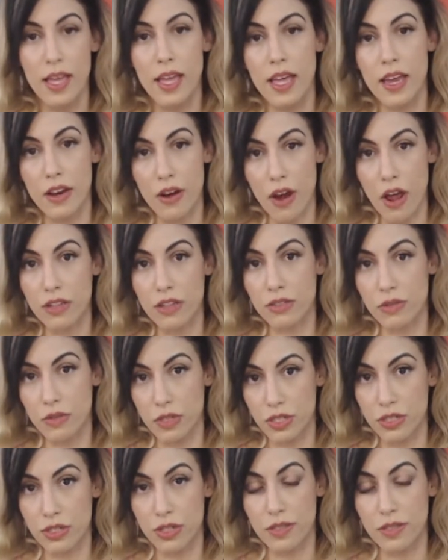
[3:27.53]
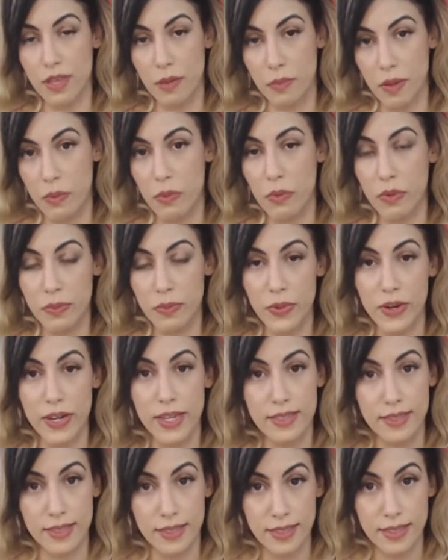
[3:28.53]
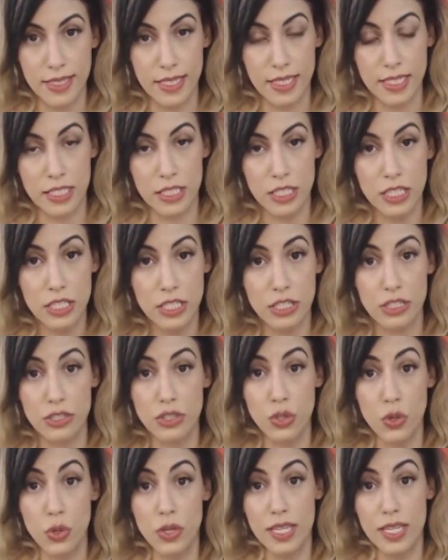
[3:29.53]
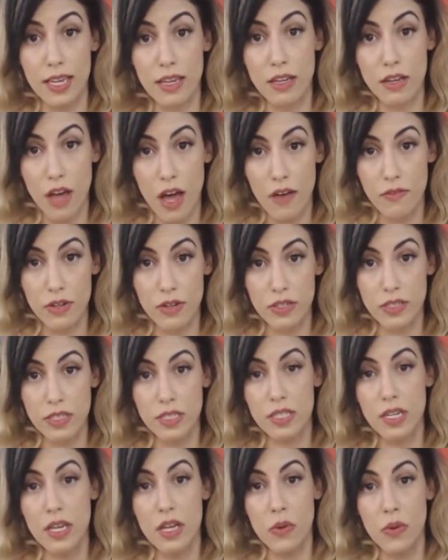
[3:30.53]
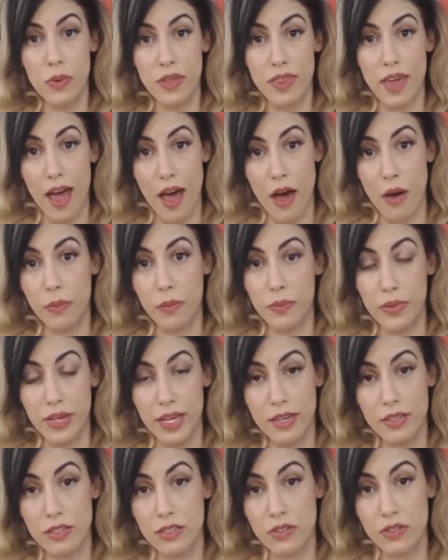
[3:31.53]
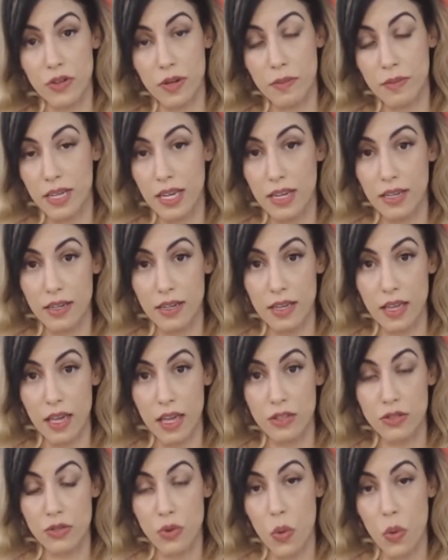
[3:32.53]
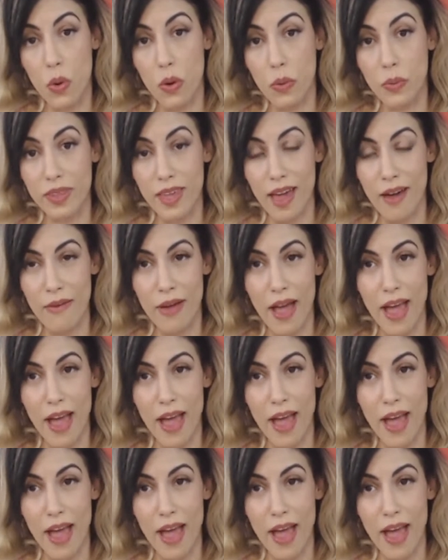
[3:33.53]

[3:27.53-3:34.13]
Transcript: and it also assured that people with pre-existing conditions could get coverage without being discriminated against or without,